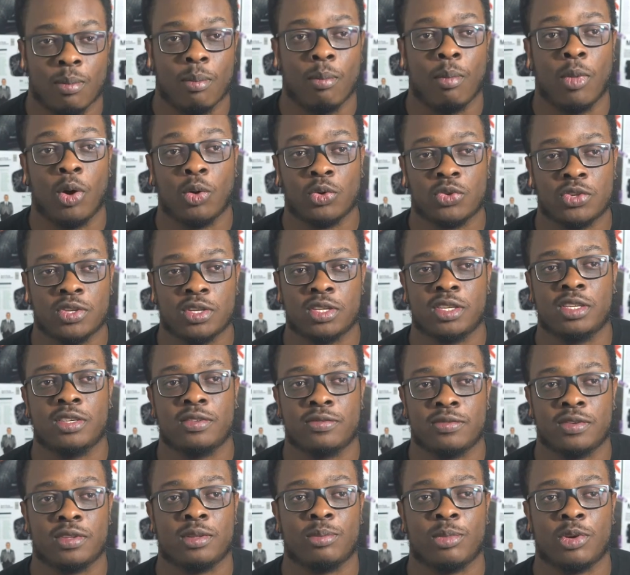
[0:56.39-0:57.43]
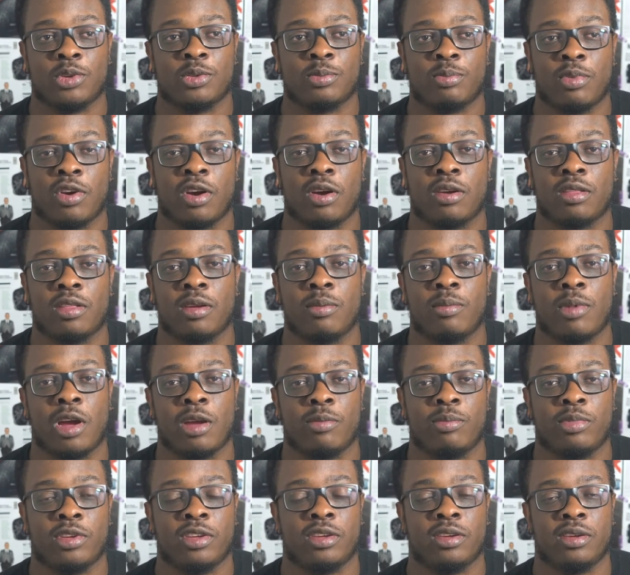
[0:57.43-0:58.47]
mostly for the most part. There
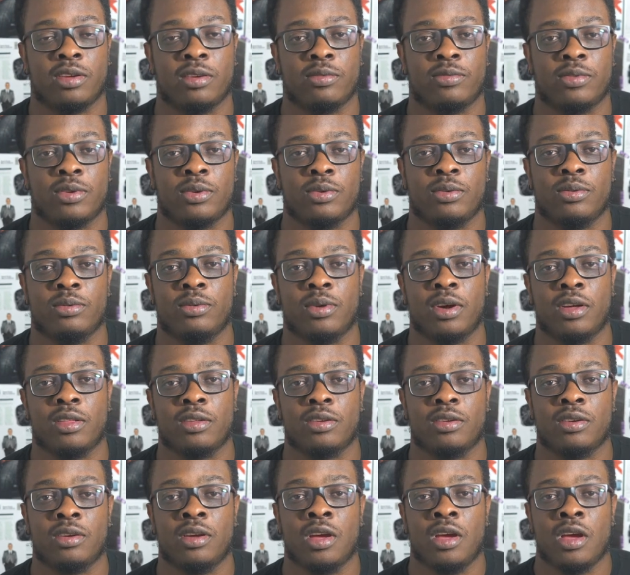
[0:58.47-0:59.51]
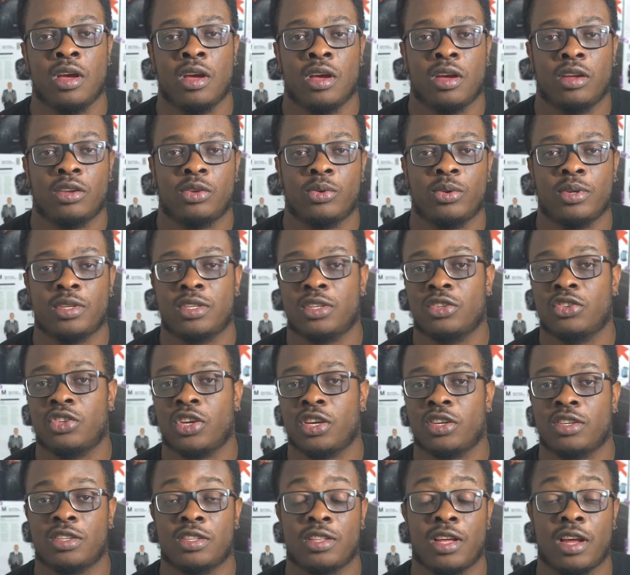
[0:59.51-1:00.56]
might be a few other tweaks and
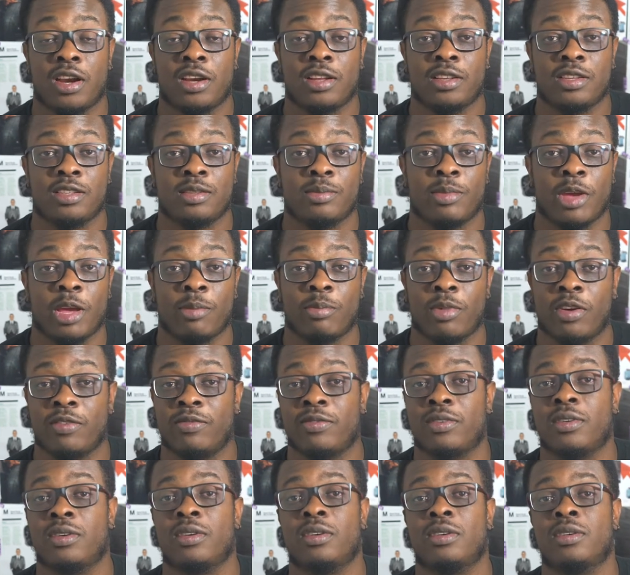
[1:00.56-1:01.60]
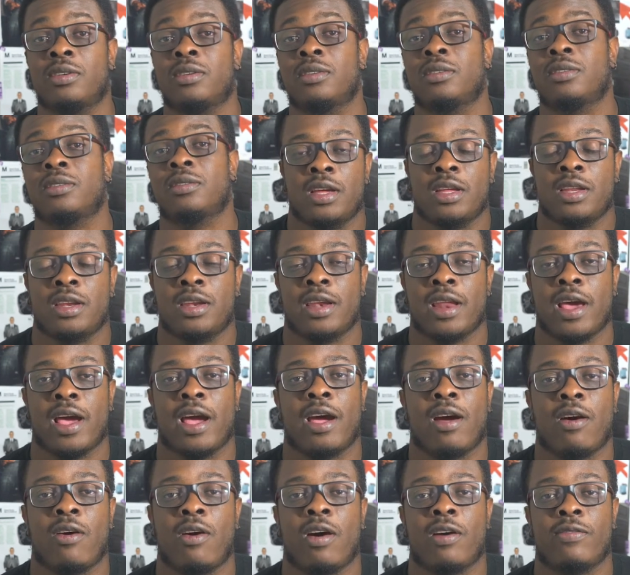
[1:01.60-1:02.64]
changes that I need to make, but for
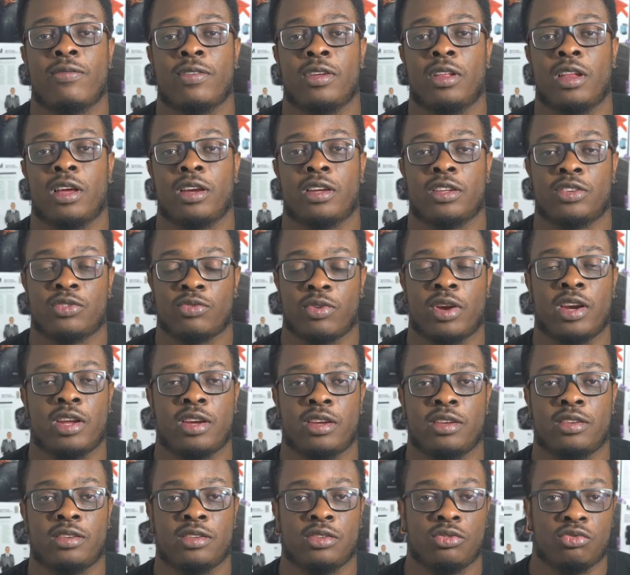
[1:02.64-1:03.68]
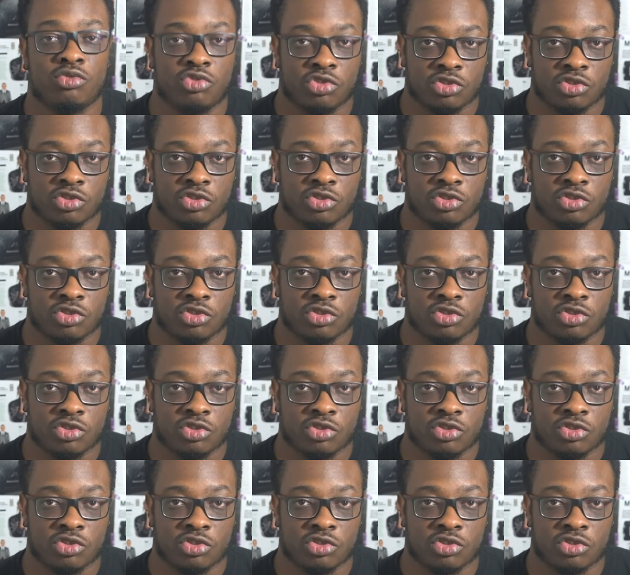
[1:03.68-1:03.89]
now, I feel like it's ready to